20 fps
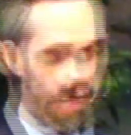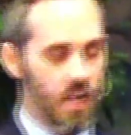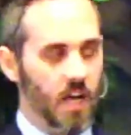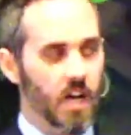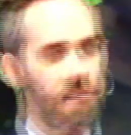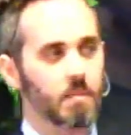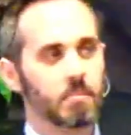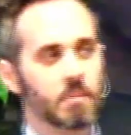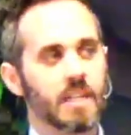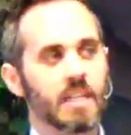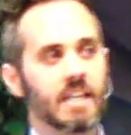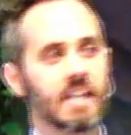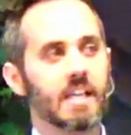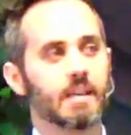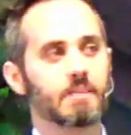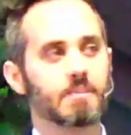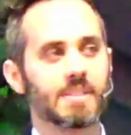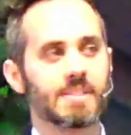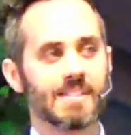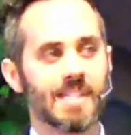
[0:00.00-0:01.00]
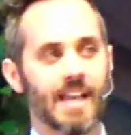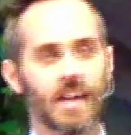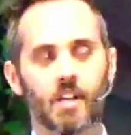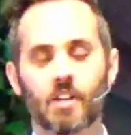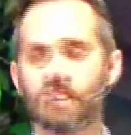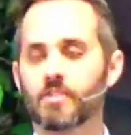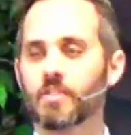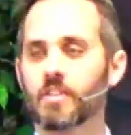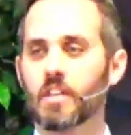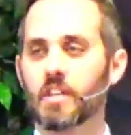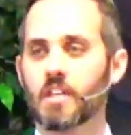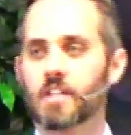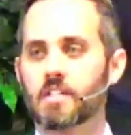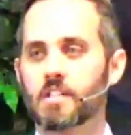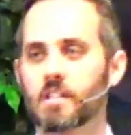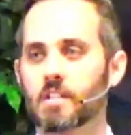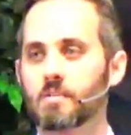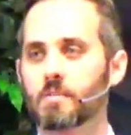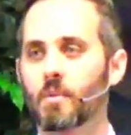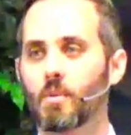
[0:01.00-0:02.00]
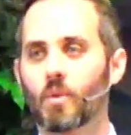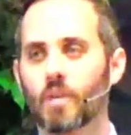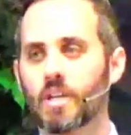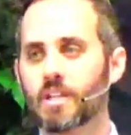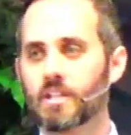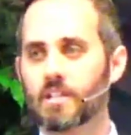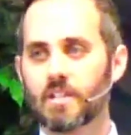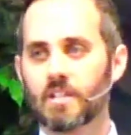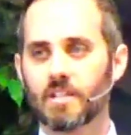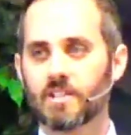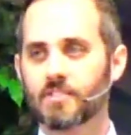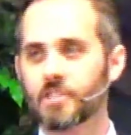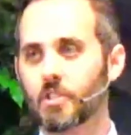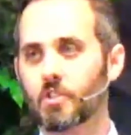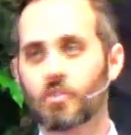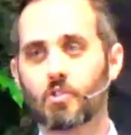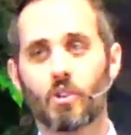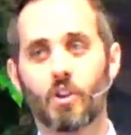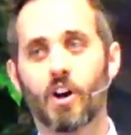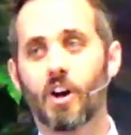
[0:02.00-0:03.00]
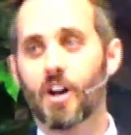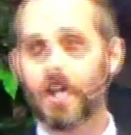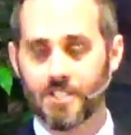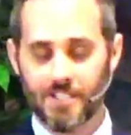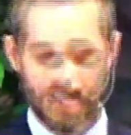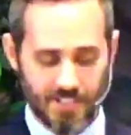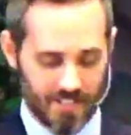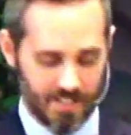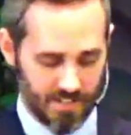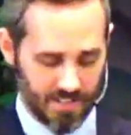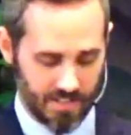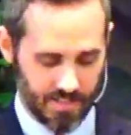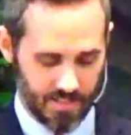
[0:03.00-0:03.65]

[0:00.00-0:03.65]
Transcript: humbling Himself to the point of the cross.